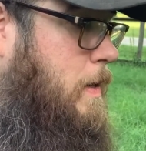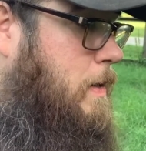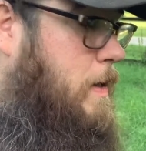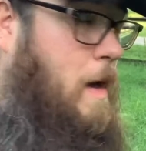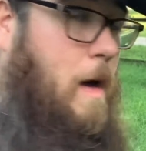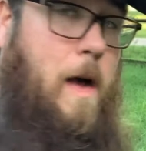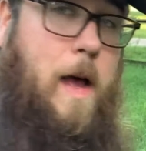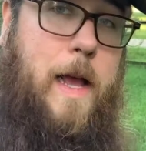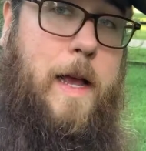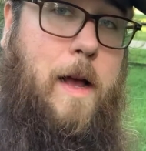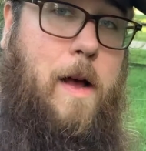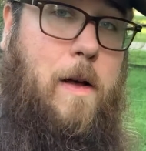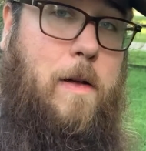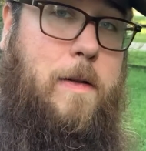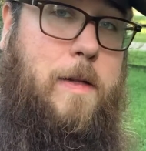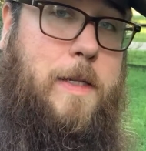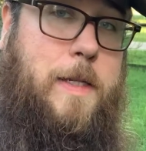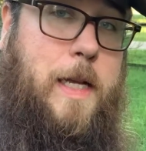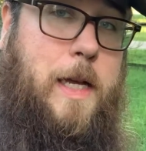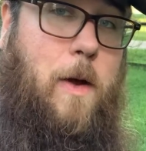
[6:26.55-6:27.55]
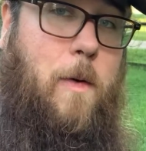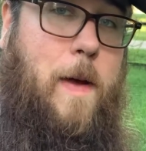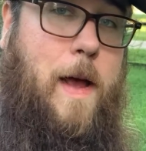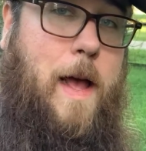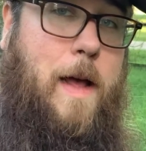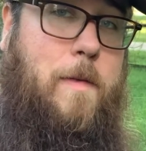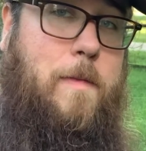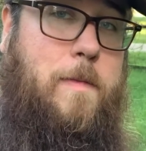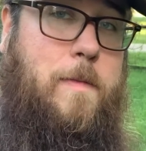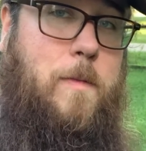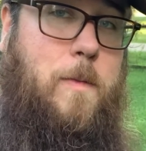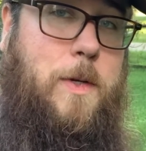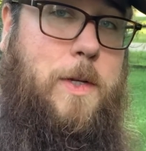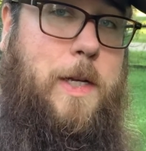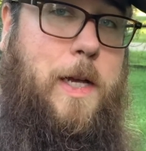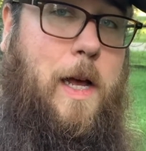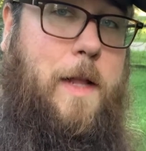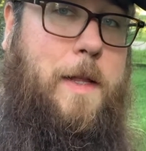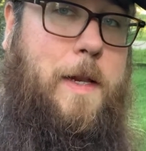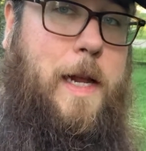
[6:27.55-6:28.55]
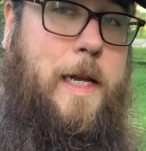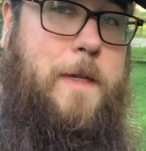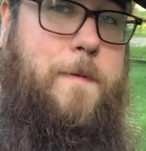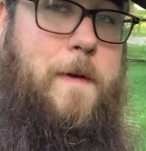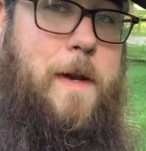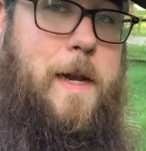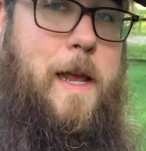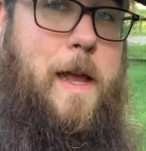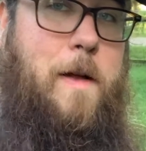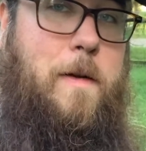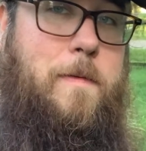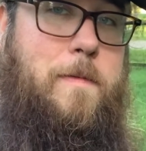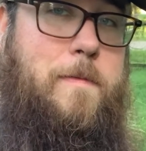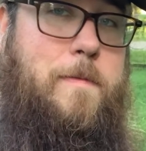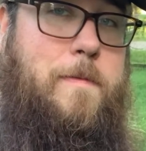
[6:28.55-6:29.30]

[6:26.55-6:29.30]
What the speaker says: y'all hang on and stick around. We'll see y'all at the next video.